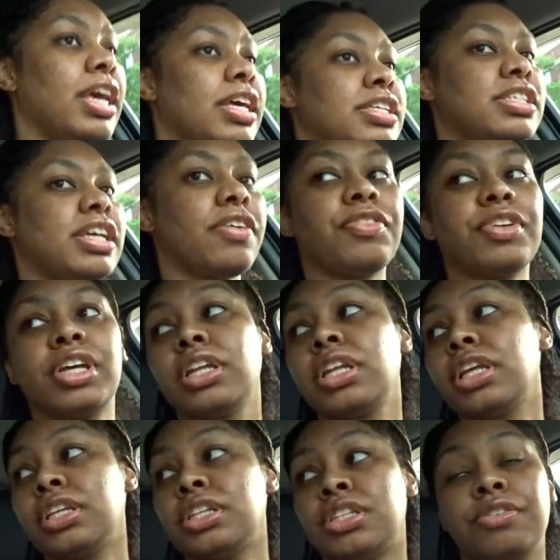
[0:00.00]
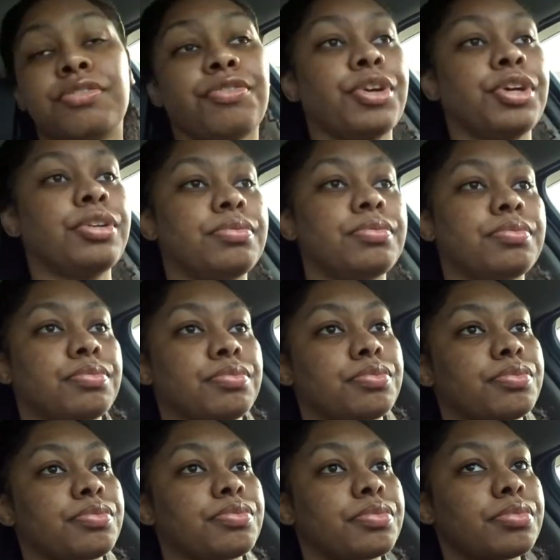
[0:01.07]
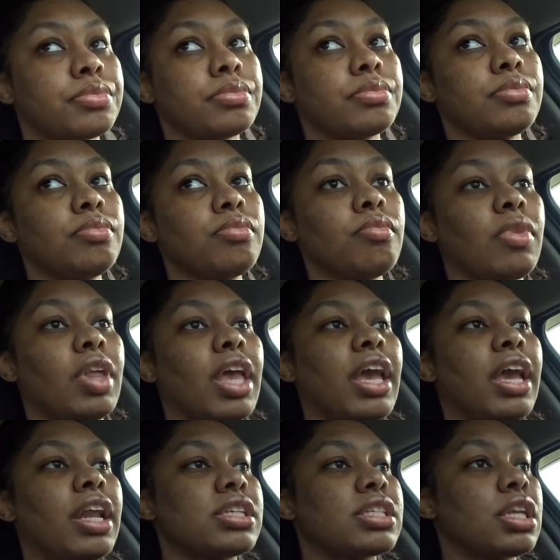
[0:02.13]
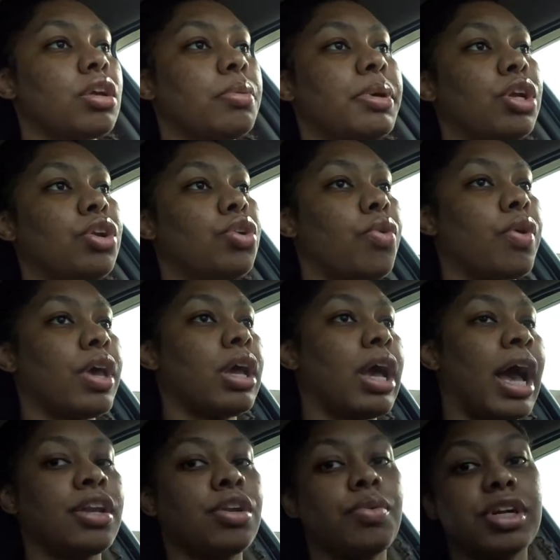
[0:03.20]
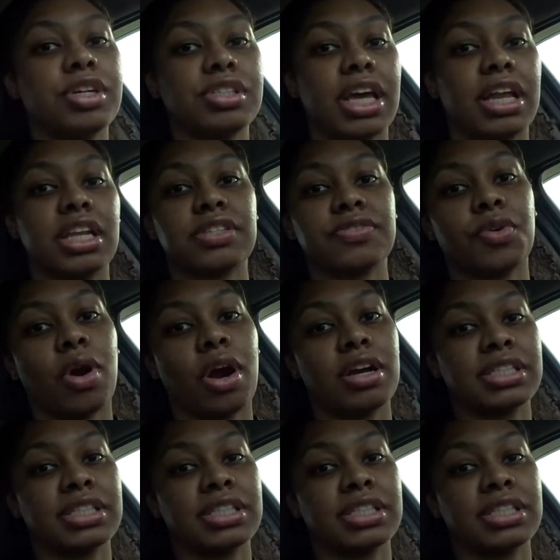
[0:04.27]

is definitely different. And it's a little bit annoying. I do understand it's for our